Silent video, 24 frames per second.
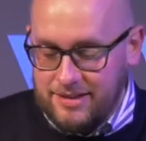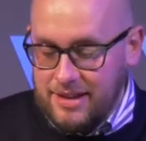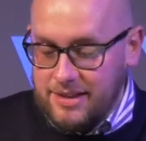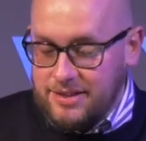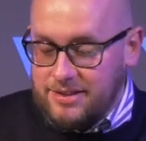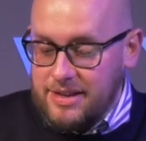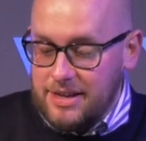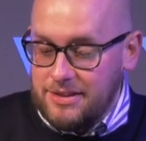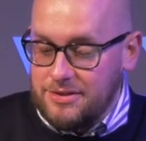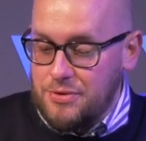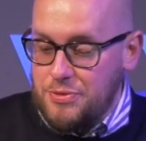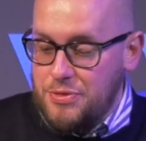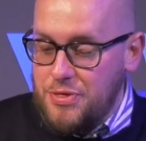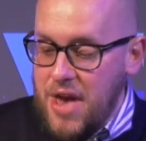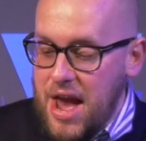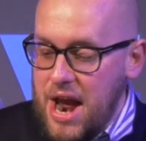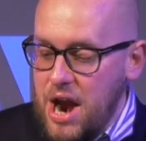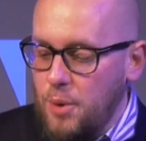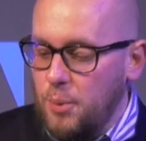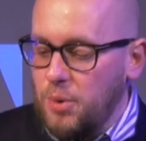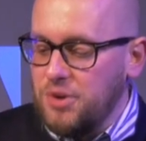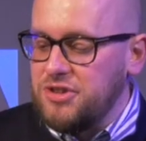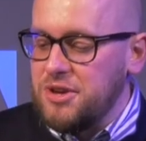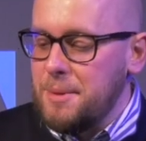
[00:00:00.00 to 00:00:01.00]
It says,
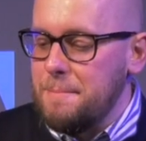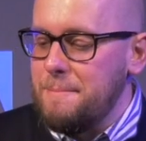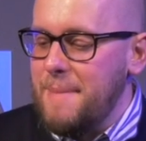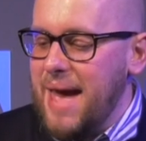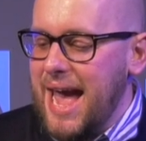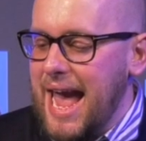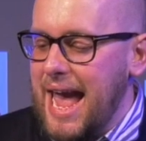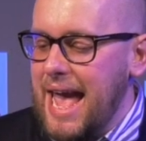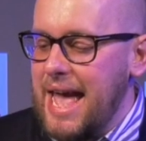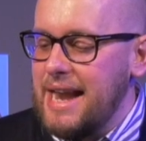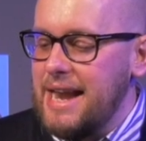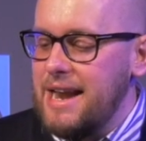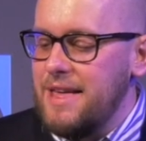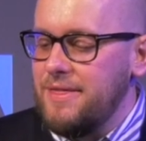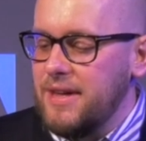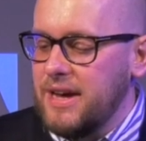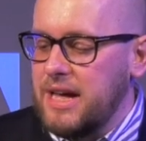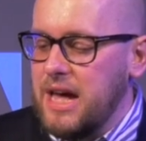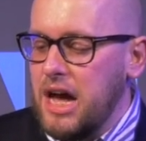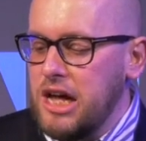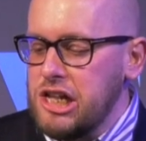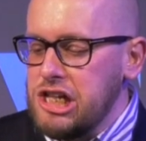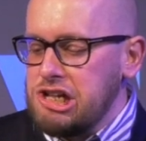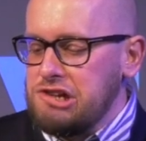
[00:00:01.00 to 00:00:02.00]
there was a man in the
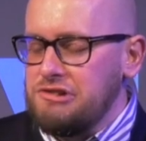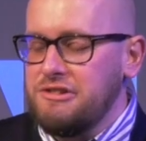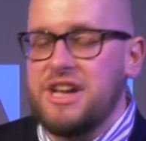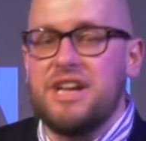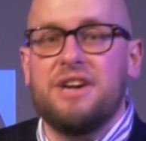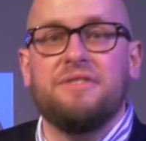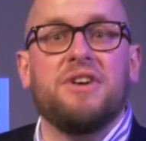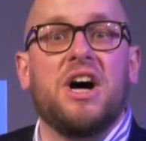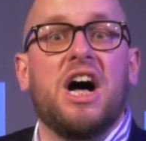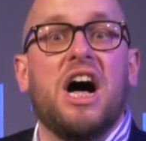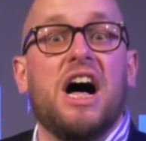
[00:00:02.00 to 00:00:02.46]
country of